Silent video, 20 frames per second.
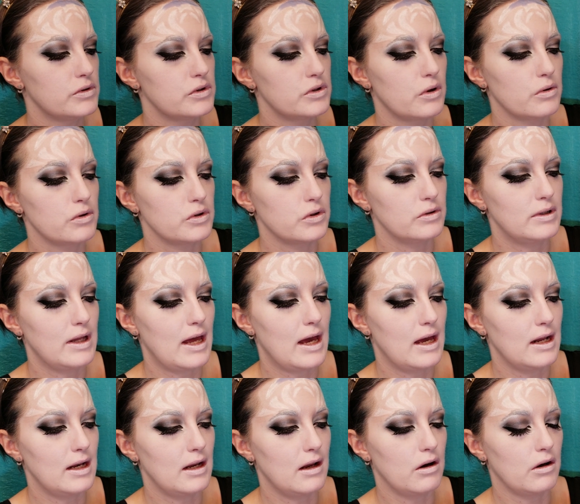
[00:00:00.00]
Social
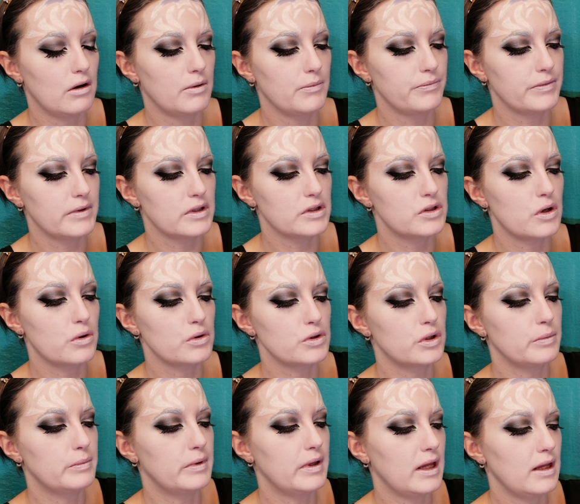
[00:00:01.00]
Dad or Social
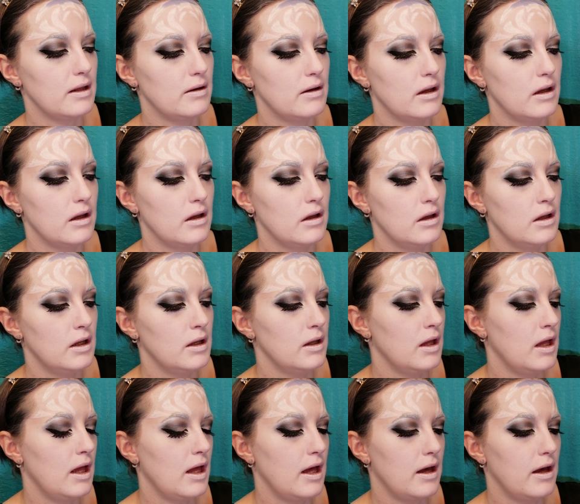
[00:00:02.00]
Blade,
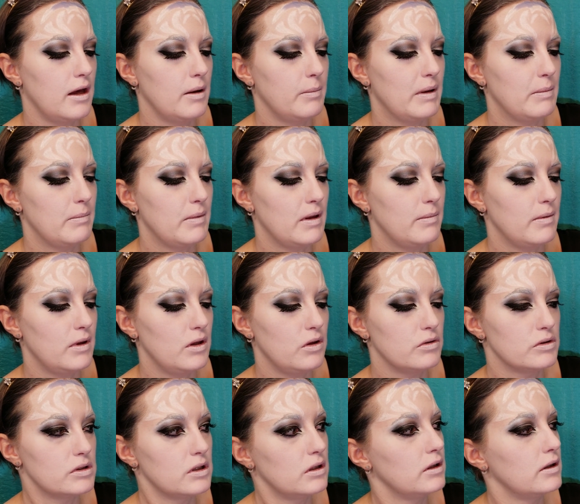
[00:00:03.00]
and maybe
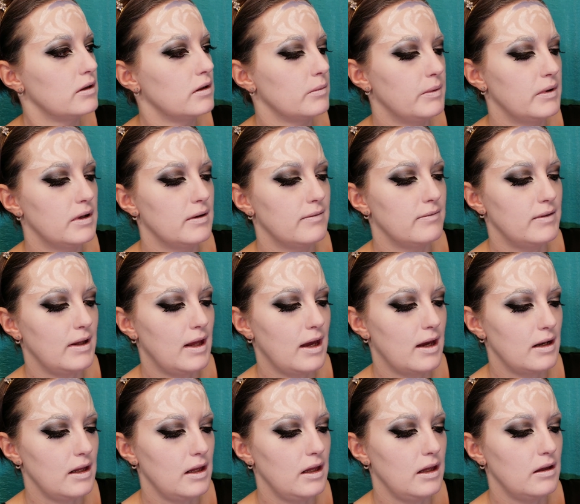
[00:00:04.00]
use a little bit of
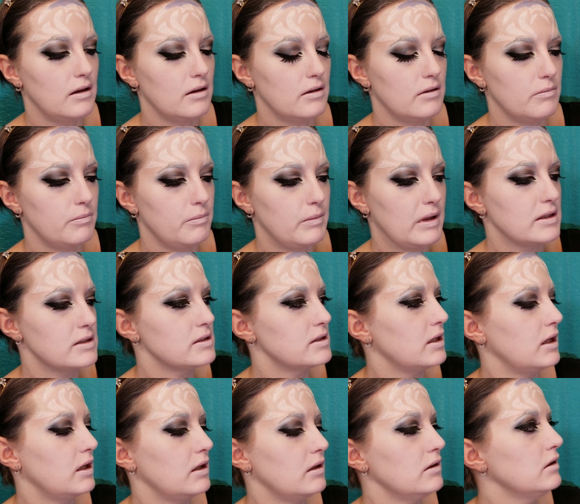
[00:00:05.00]
Daddy mixed
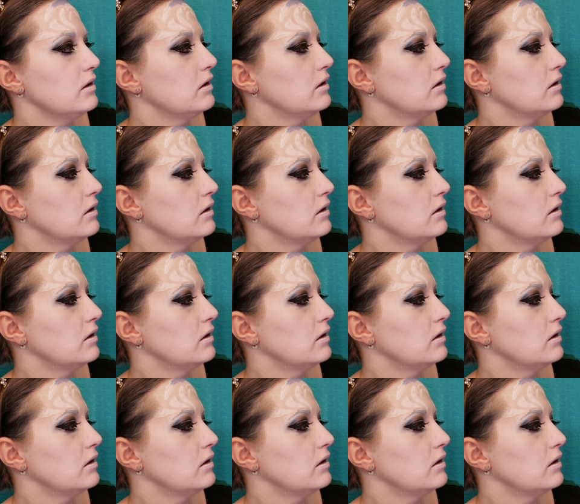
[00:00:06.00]
in.